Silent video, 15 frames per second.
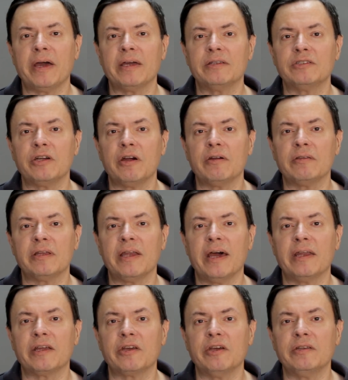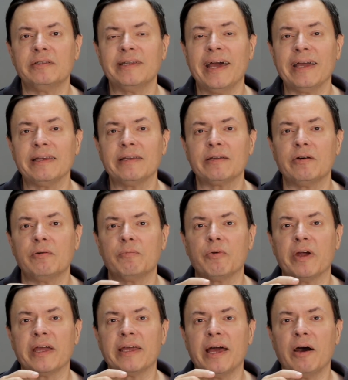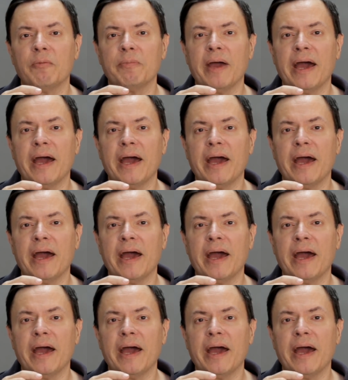a chart that had a good technical breakout